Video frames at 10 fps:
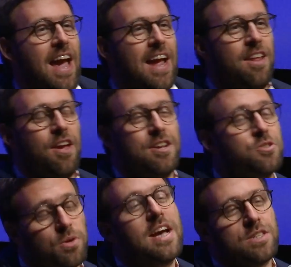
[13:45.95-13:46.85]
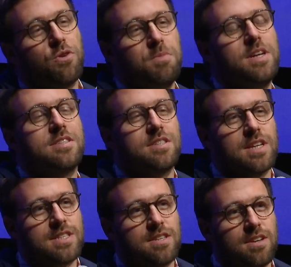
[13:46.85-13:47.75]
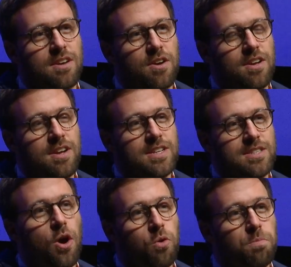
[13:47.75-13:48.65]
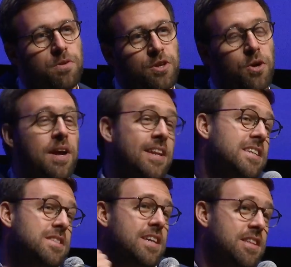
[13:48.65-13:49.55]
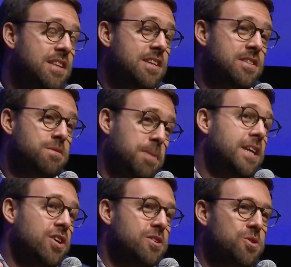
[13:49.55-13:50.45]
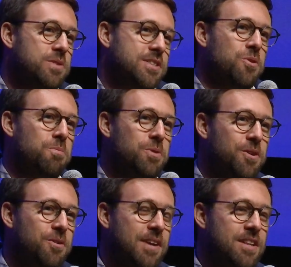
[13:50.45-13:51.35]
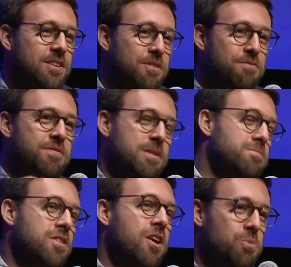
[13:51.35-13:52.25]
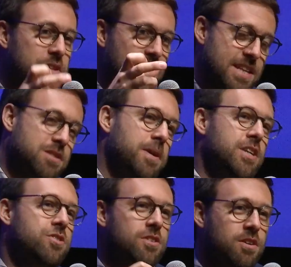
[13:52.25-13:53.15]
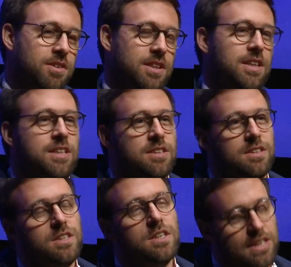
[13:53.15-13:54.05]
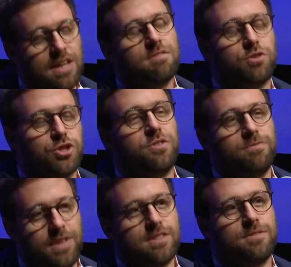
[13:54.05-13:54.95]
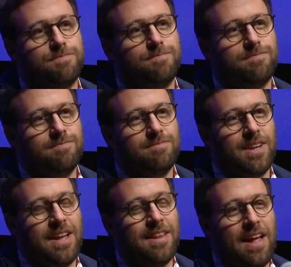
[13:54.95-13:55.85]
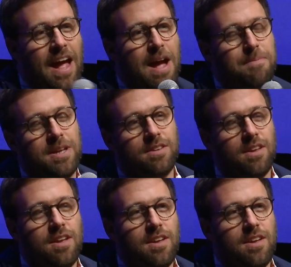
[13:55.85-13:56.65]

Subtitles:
and so yes, for me it's hope, and his speech also is hope, and the film started with that speech, and yeah, for sure, yes, and I mean,